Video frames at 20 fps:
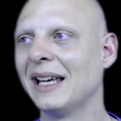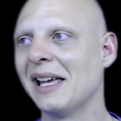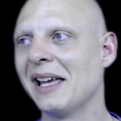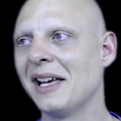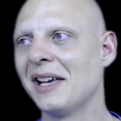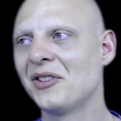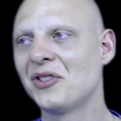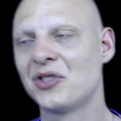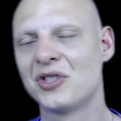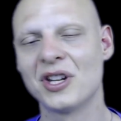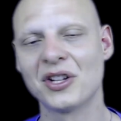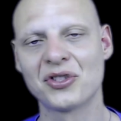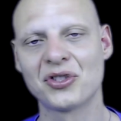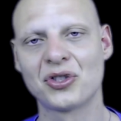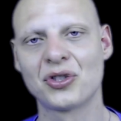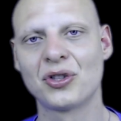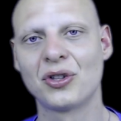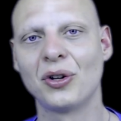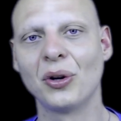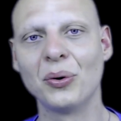it's
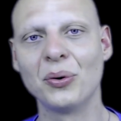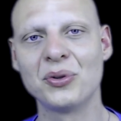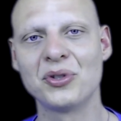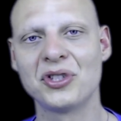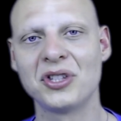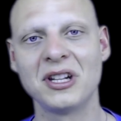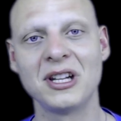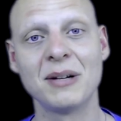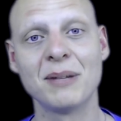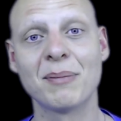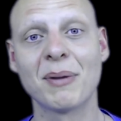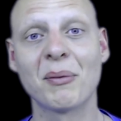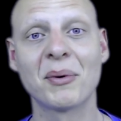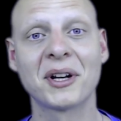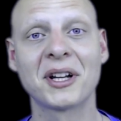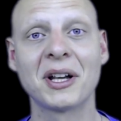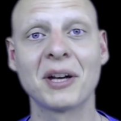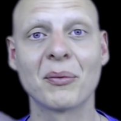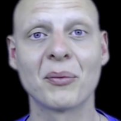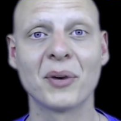just too cheap, I want
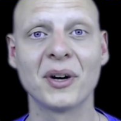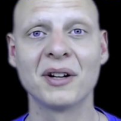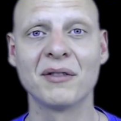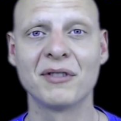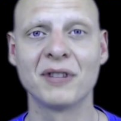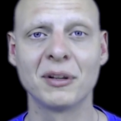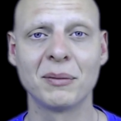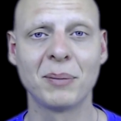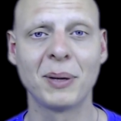to get rid of it.